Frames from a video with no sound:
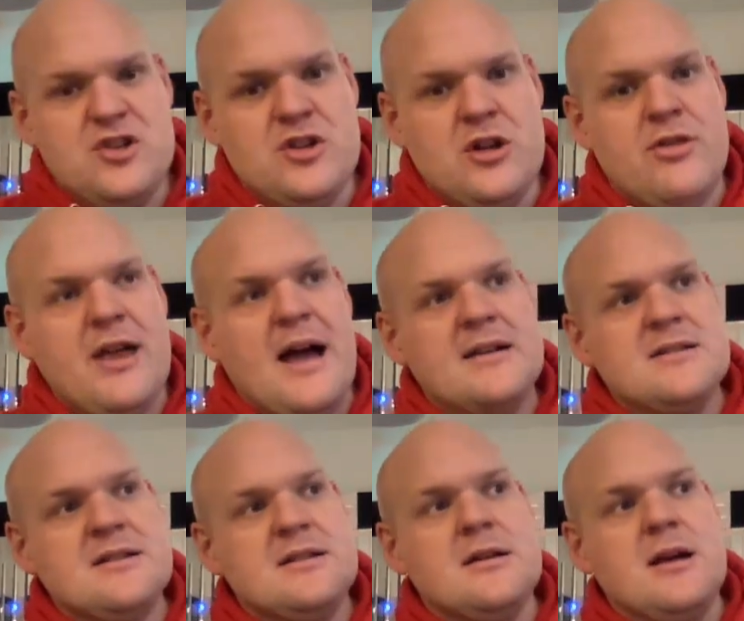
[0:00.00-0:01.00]
that
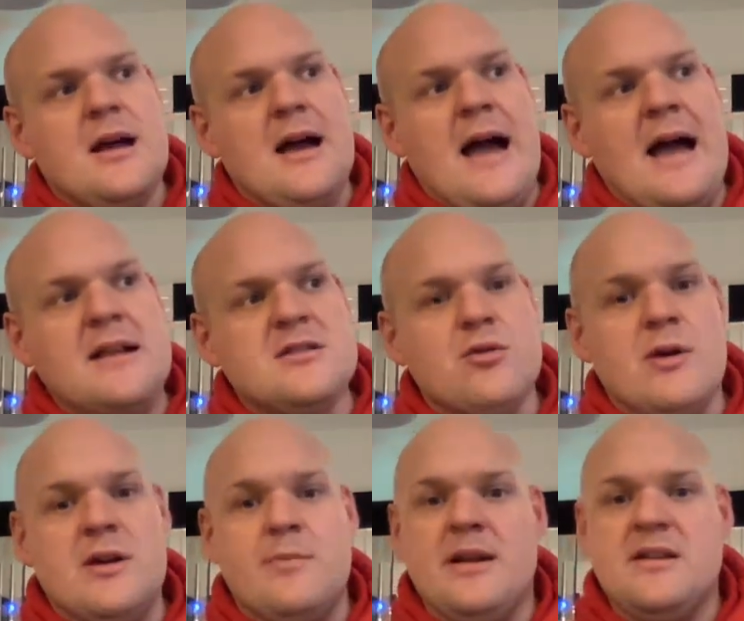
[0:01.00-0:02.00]
adds
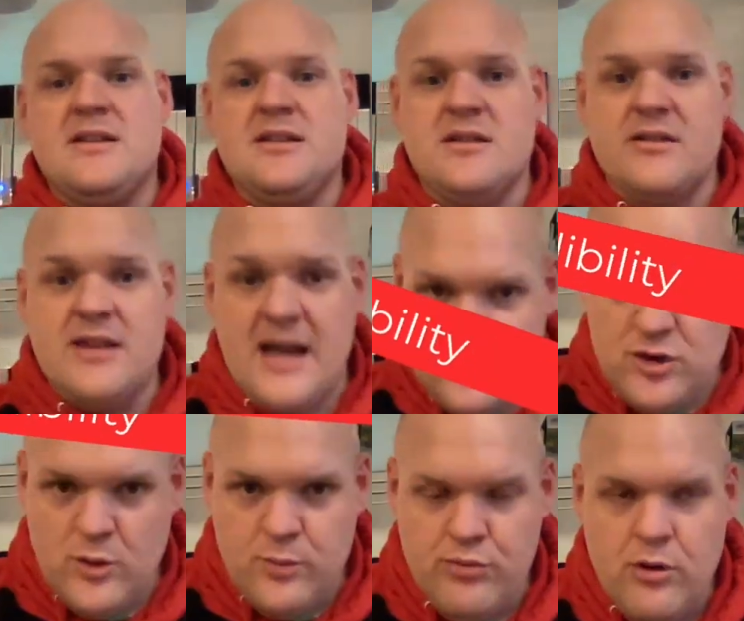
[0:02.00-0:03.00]
credibility to that
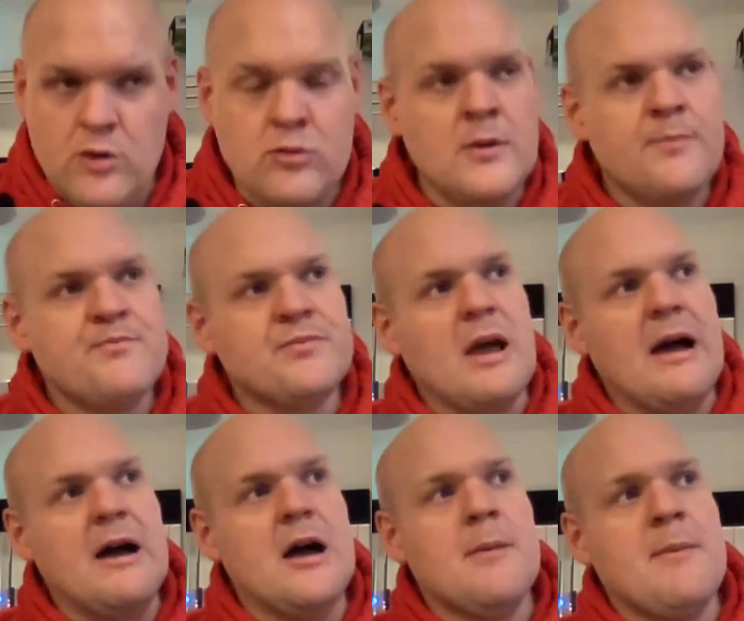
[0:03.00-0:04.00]
job role.
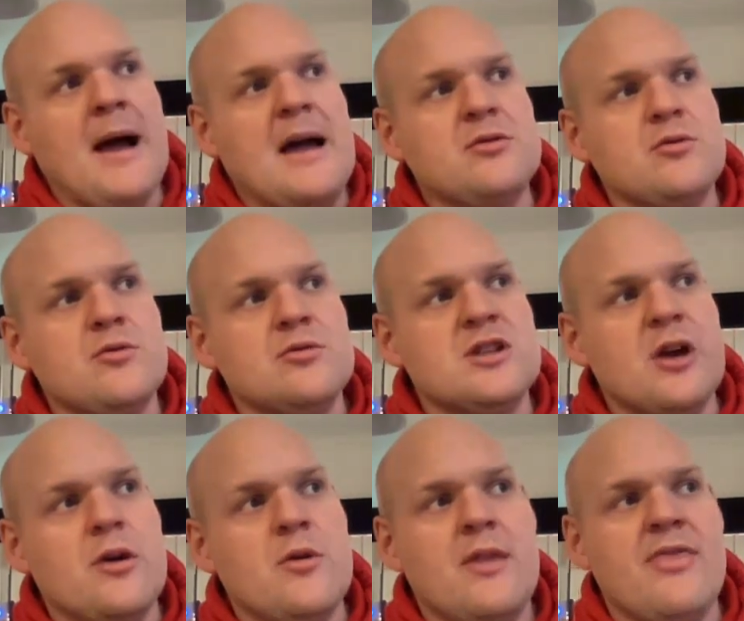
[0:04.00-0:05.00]
And
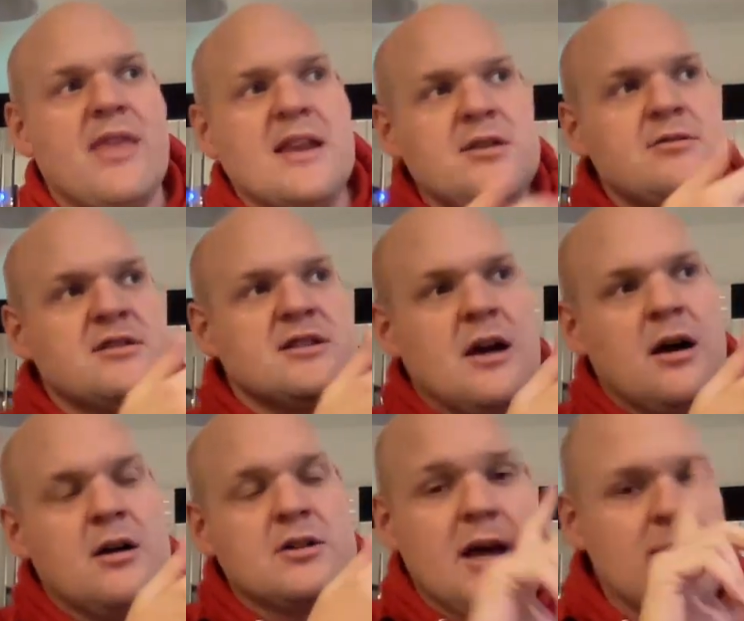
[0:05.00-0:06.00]
also then you
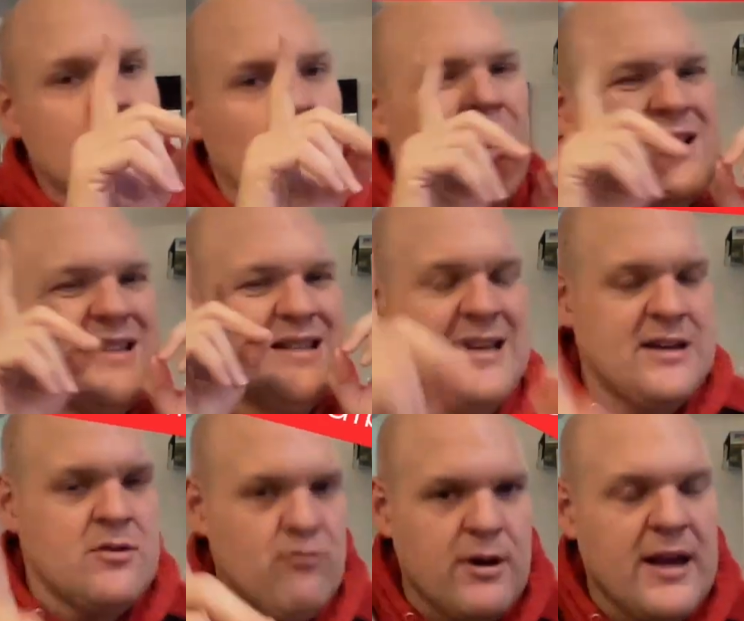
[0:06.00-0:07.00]
start, and what I
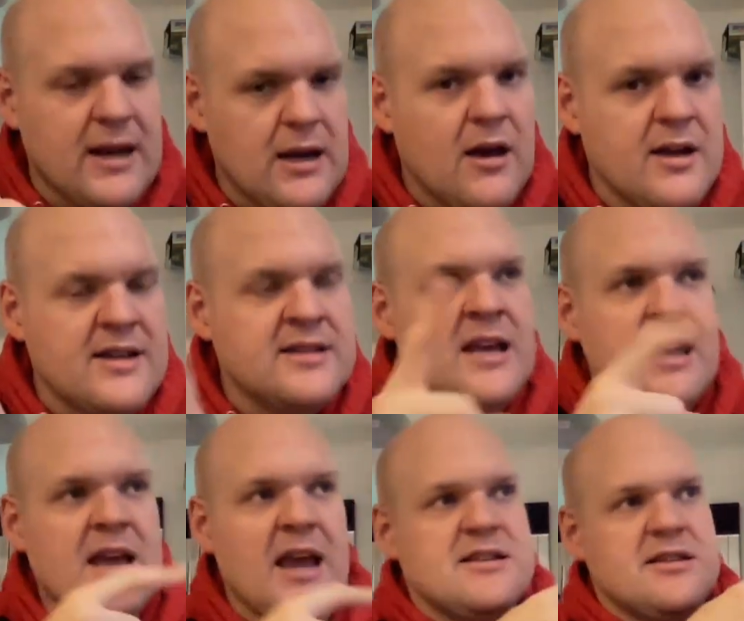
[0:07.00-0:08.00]
didn't realize
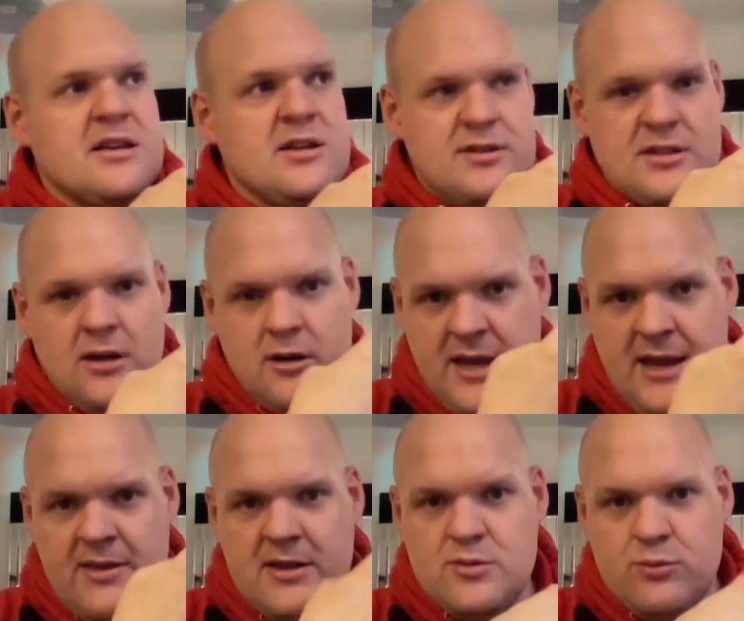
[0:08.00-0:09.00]
is that you start getting
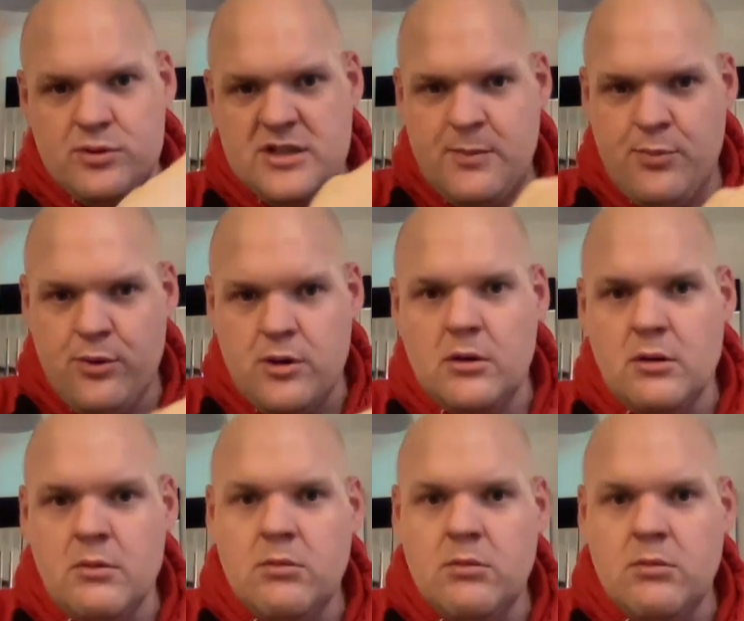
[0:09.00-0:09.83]
this reciprocal